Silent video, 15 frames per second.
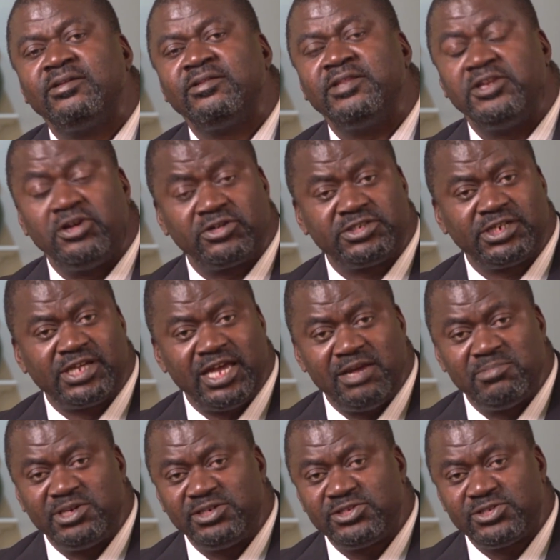The doctor
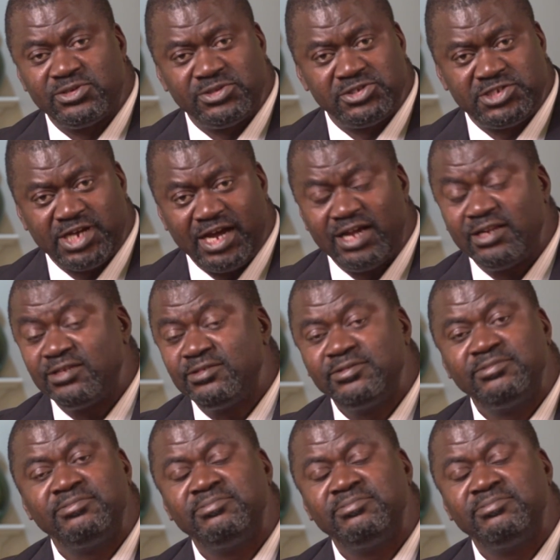came and saw the child,